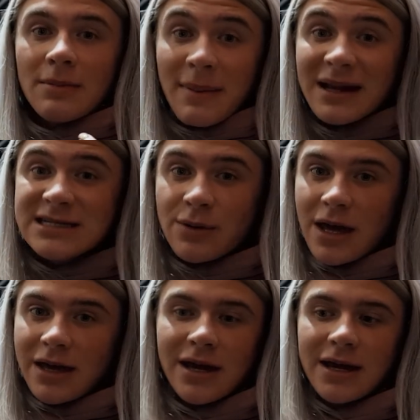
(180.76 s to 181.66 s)
mobility
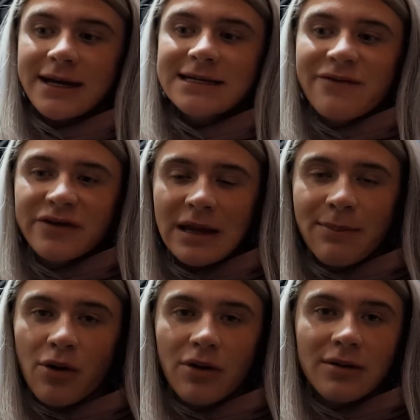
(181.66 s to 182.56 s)
work can definitely
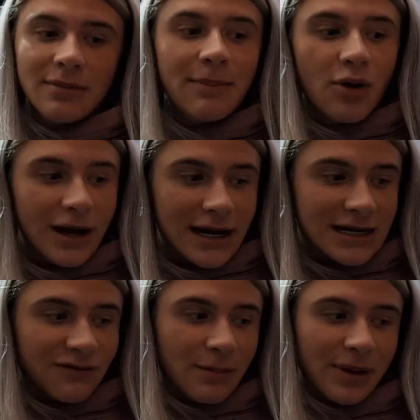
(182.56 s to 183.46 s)
be put in a
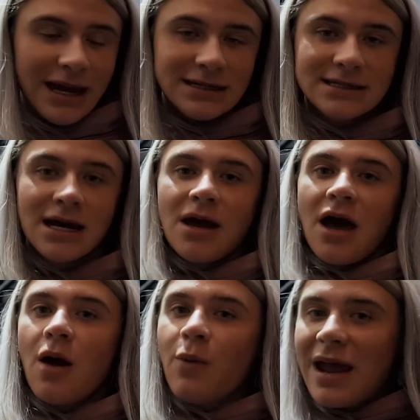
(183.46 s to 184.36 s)
different place
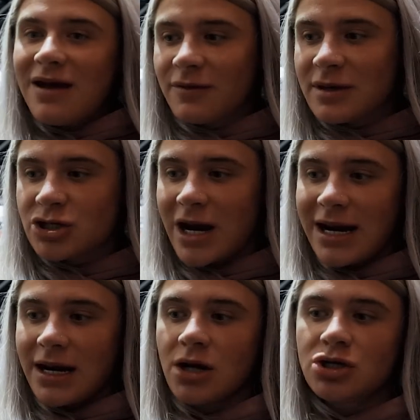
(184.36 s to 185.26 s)
away from your
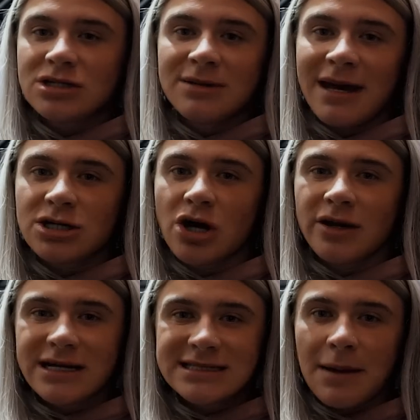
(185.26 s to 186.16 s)
training, just to make sure
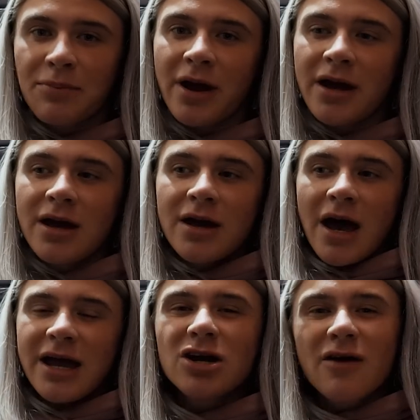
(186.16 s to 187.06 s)
that it's separate
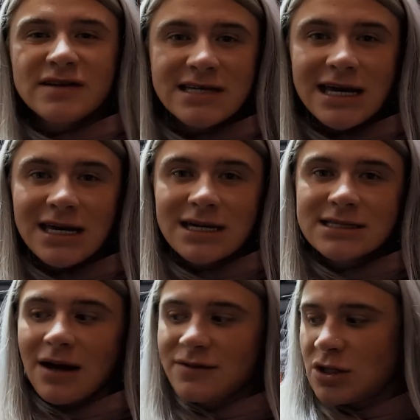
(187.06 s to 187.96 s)
and you're not fatiguing
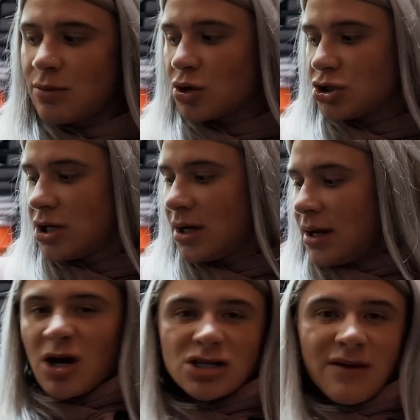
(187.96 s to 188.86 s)
yourself too much,
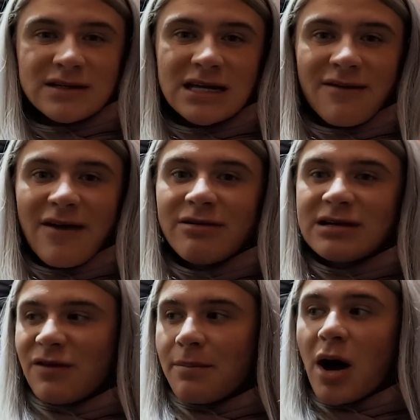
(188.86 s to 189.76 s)
because obviously they're very
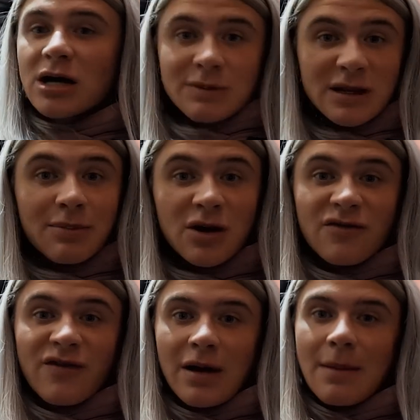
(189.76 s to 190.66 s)
different parts, but they're both
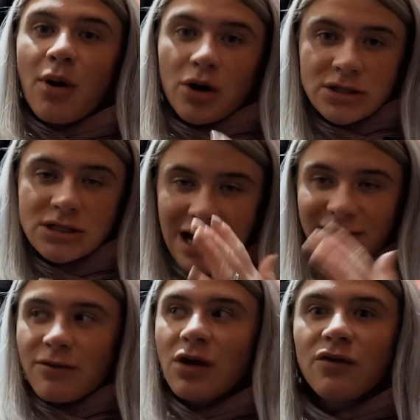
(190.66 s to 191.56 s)
very important to
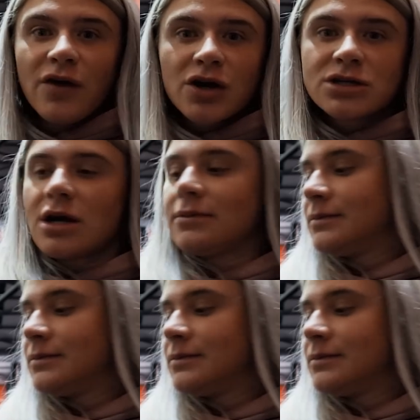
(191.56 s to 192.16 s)
have a real focus on.